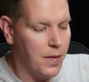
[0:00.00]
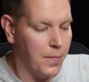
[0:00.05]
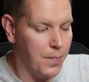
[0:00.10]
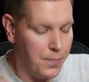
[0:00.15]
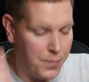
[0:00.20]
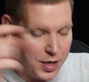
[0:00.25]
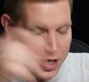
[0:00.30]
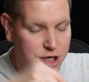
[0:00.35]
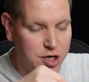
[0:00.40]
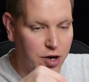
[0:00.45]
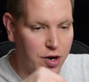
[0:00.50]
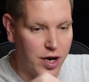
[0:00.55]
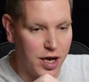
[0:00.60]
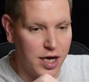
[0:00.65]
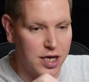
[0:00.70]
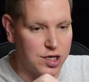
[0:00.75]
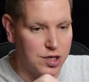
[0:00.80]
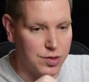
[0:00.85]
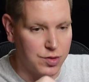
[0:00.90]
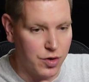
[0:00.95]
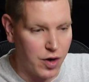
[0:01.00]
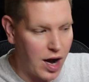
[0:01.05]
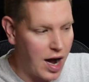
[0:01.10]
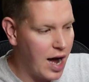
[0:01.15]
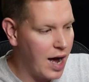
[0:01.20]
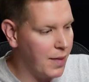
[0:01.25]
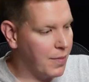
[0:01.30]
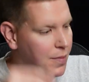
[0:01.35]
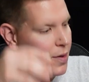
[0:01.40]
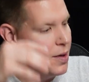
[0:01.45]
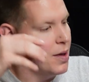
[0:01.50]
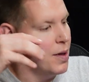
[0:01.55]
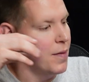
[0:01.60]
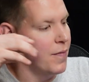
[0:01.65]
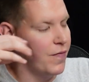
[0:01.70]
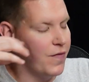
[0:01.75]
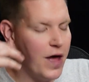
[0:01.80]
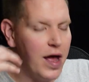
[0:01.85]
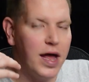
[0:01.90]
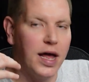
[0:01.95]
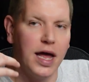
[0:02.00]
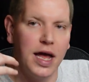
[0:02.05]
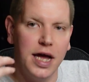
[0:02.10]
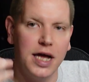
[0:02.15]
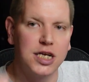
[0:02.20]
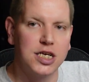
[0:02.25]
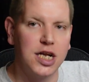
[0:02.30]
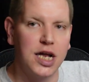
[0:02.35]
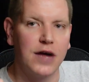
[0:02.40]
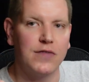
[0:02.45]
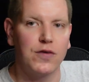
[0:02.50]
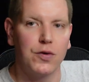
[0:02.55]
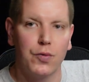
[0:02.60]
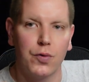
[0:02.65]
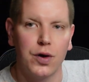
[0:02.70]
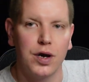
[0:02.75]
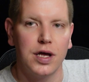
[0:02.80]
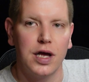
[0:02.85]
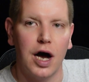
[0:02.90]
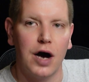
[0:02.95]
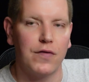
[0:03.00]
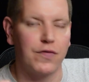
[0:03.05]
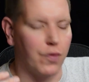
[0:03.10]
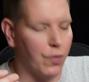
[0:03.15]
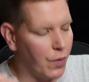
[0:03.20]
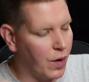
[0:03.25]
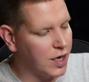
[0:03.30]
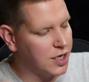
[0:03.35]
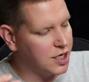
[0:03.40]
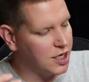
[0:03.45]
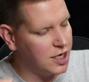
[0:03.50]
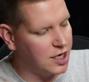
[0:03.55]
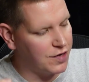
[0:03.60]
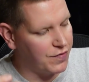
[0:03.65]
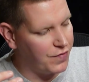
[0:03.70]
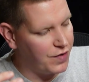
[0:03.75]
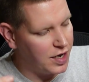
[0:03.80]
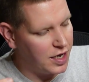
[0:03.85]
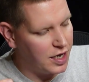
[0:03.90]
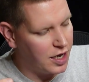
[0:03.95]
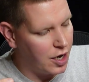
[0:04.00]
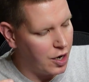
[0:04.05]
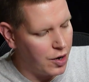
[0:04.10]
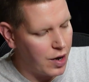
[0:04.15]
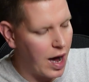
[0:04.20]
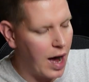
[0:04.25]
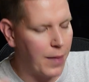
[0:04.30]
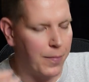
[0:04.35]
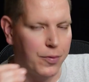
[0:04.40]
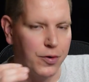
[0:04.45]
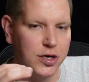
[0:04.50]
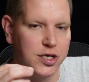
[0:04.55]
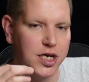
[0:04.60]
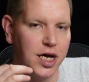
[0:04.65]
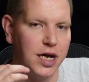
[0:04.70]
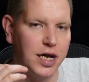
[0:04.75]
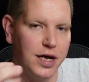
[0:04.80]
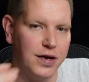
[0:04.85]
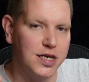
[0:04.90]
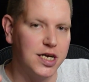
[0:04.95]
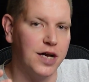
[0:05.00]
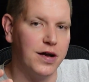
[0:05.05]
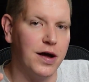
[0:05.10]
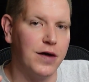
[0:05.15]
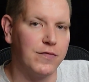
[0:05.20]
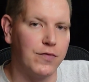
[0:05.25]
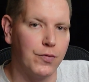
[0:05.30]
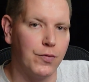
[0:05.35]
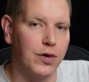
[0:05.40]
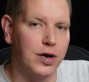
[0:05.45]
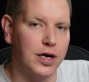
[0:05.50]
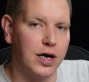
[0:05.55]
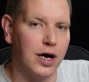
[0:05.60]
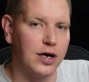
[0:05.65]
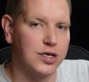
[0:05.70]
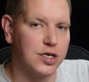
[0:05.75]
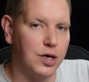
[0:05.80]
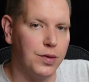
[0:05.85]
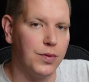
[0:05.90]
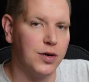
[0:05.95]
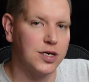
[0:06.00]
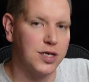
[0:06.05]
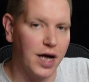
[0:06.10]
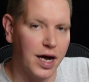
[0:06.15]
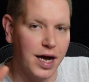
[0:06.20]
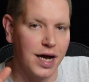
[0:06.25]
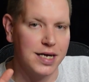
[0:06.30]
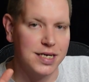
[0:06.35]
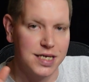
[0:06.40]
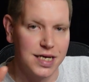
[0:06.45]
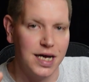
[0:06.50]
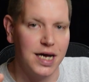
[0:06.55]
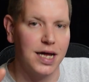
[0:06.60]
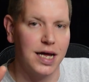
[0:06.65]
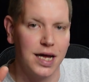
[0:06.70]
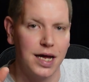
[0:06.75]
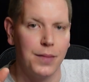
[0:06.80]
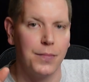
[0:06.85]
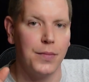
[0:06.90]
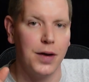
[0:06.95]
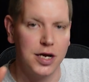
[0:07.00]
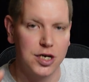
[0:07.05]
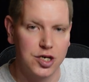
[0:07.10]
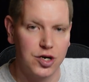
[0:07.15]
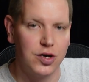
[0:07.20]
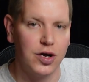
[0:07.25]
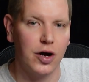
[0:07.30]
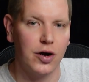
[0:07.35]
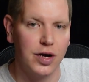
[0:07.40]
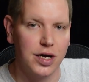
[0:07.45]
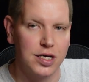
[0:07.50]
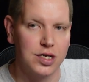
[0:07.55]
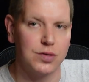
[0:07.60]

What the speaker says: be sure to get subscribed. Thank each and every one of y'all for watching this video. I appreciate each and every one of y'all so much. Like I said, make sure y'all get